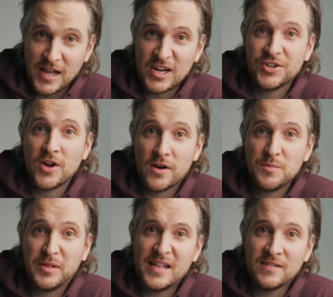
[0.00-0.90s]
actually already
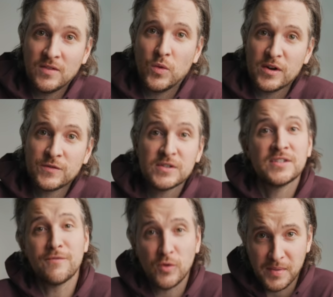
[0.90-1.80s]
plans in the works for
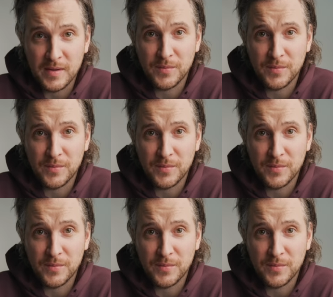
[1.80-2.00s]
several big